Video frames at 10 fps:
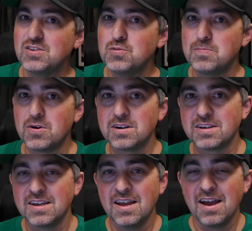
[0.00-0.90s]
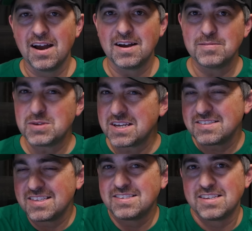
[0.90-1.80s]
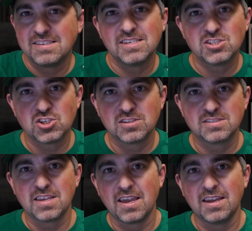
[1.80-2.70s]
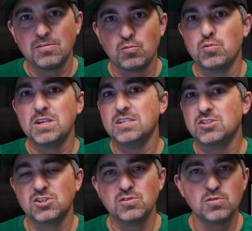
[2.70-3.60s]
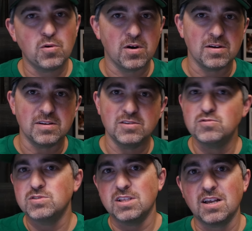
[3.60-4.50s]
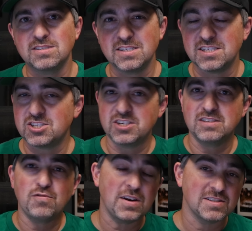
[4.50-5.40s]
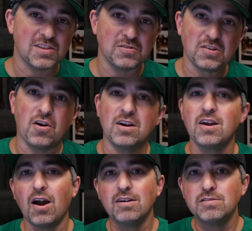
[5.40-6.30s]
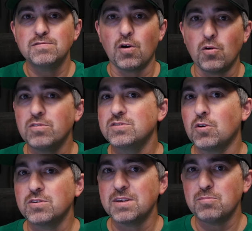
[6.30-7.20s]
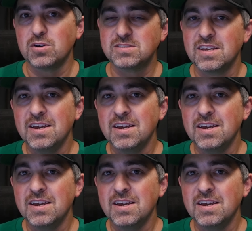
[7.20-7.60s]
new book because this isn't just a reissue or a new deluxe edition, as fun as those are, of old Tolkien books.